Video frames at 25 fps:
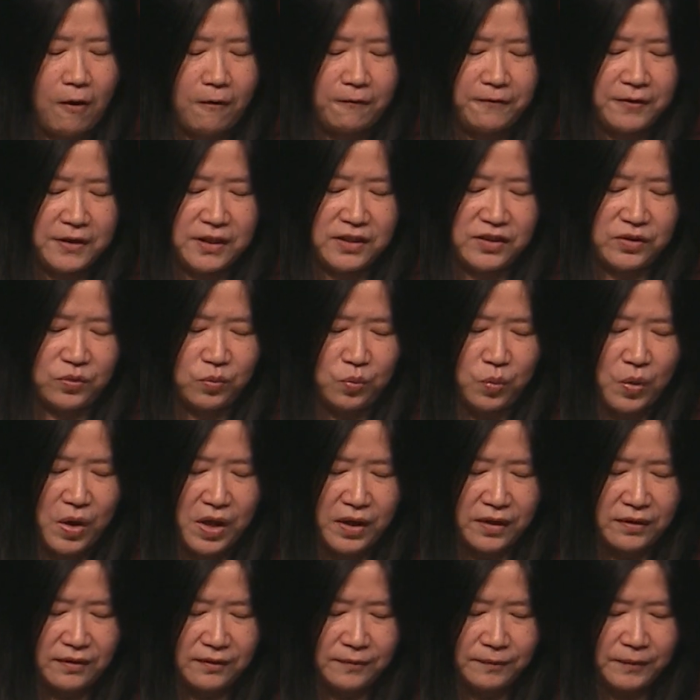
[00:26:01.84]
of his
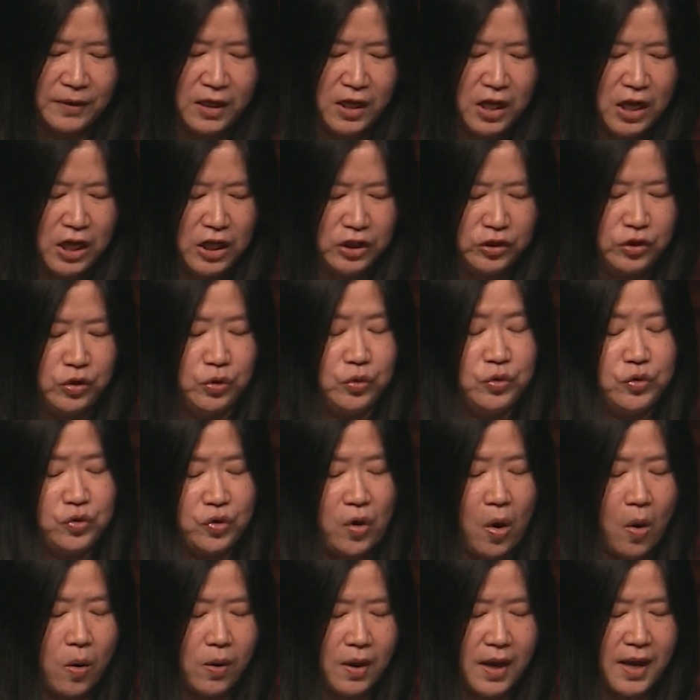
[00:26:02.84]
word to
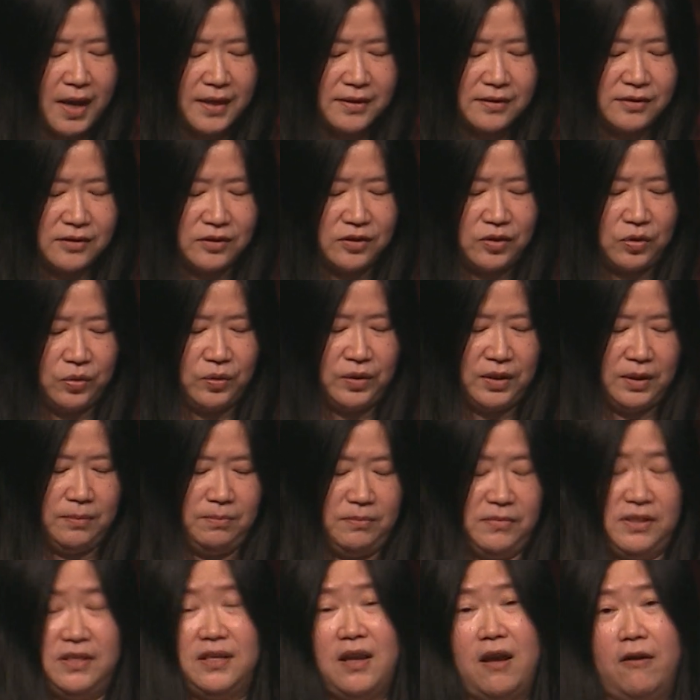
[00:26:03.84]
draw us to
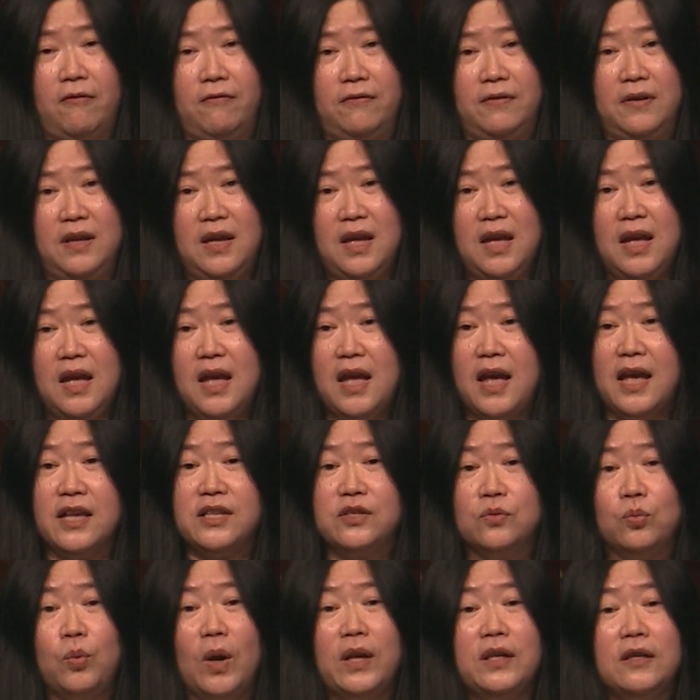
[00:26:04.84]
Himself.
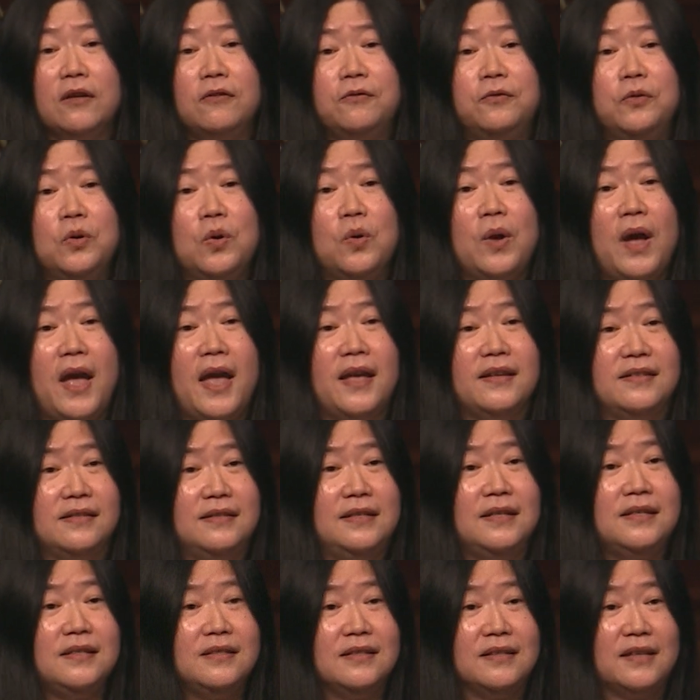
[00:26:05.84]
As wonderful as
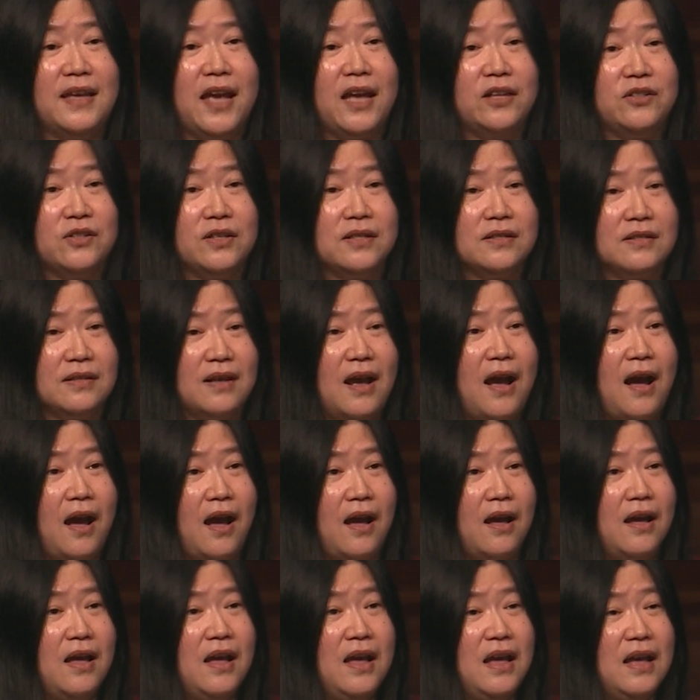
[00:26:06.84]
these gadgets
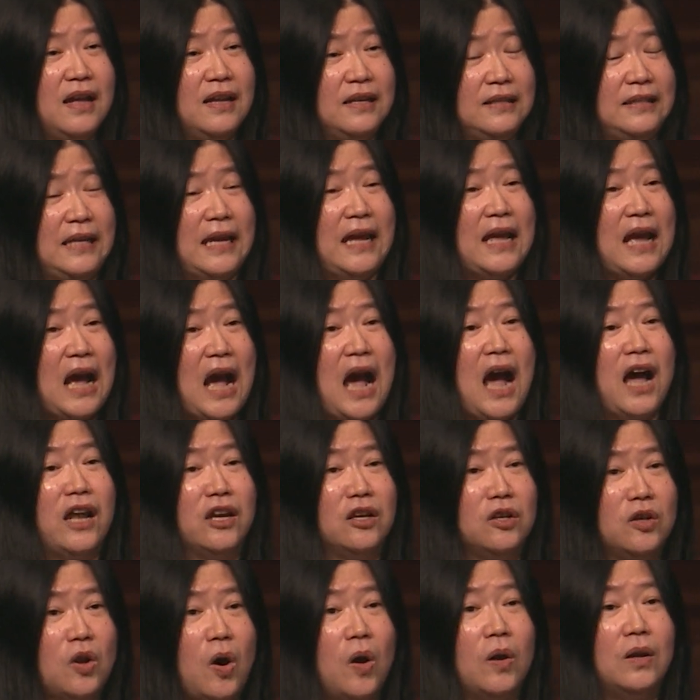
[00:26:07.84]
are, they are
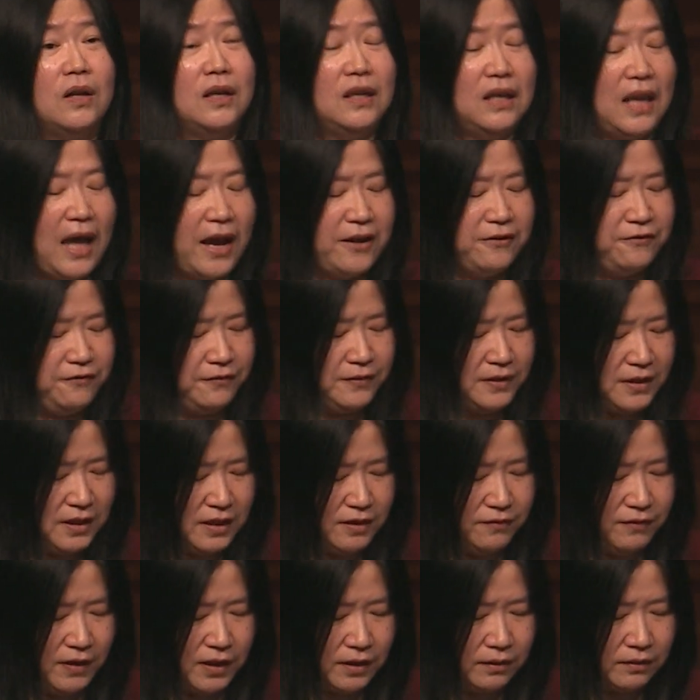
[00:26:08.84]
not life
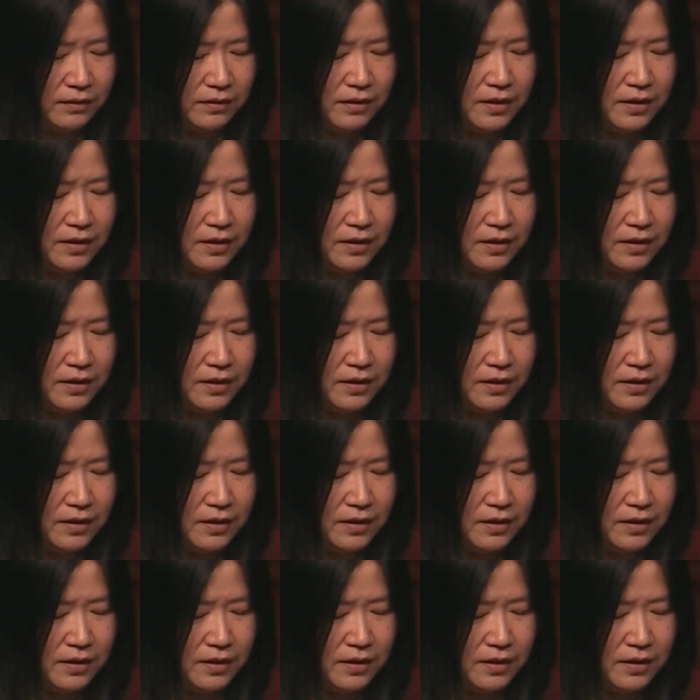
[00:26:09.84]
giving.